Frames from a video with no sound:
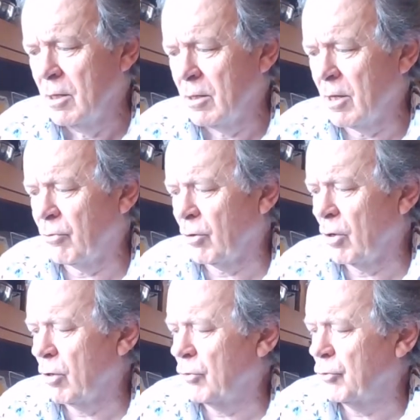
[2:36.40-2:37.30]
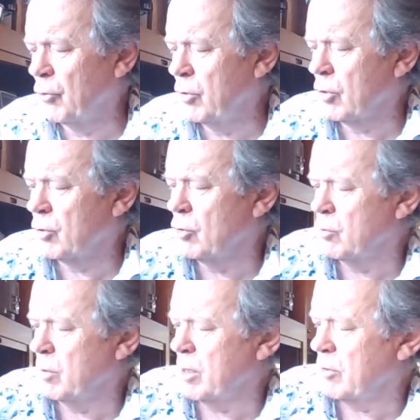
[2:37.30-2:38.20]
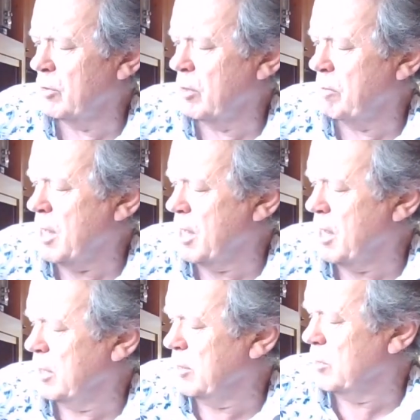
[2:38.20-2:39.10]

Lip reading: They floated through the good weather and the bad,